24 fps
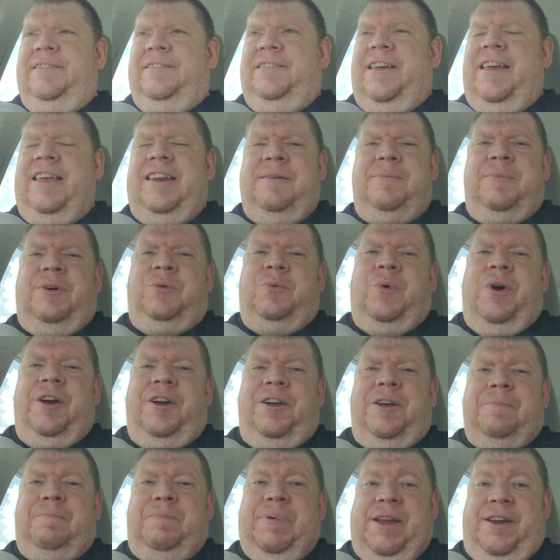Anyone
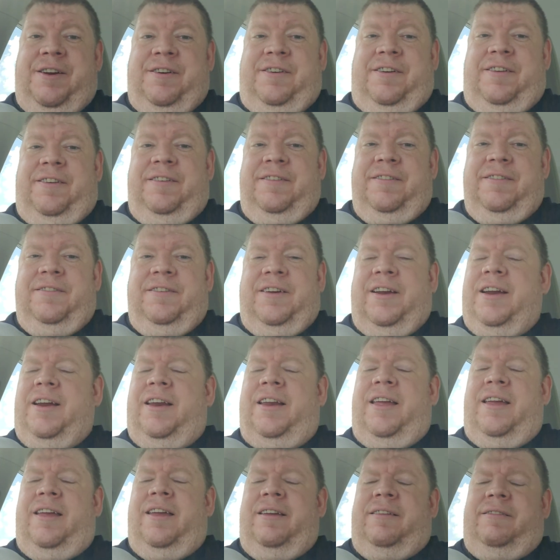wearing a beard,
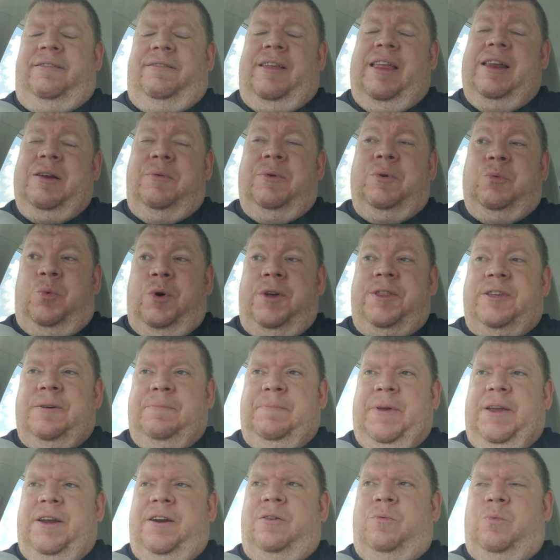anyone with a
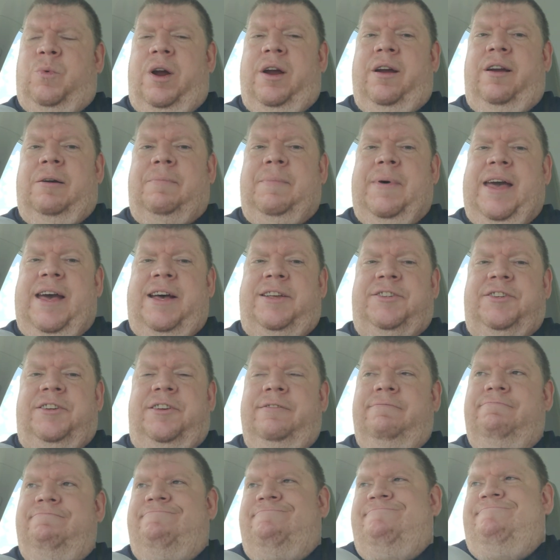beard wearing a mask,
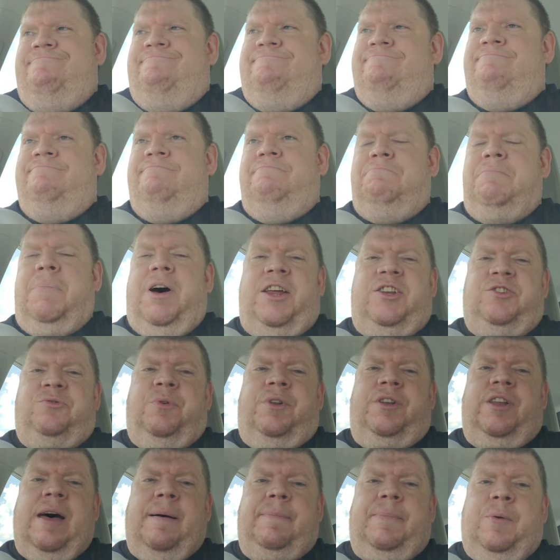might as
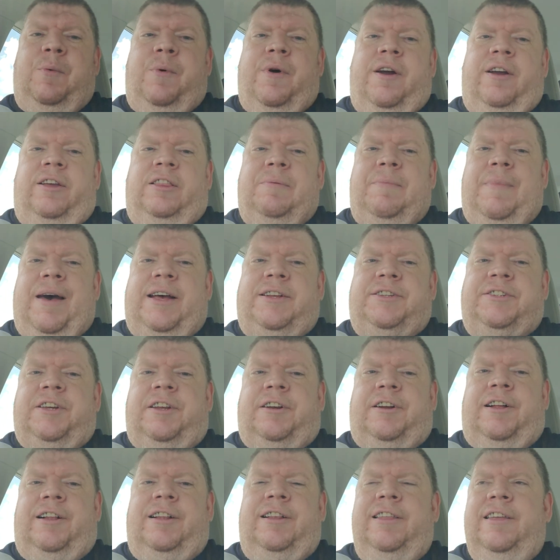well not be wearing the mask
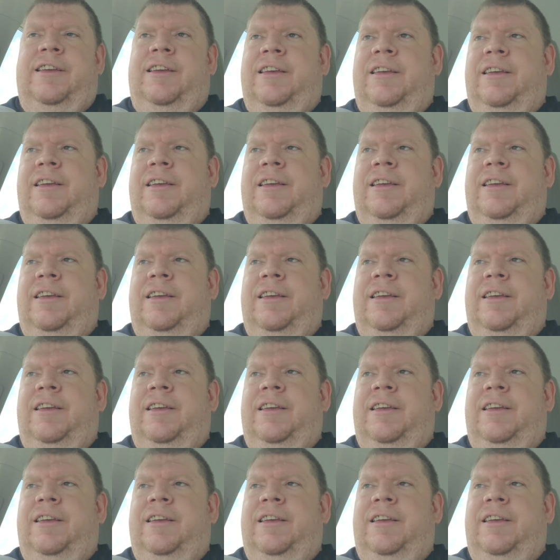at all.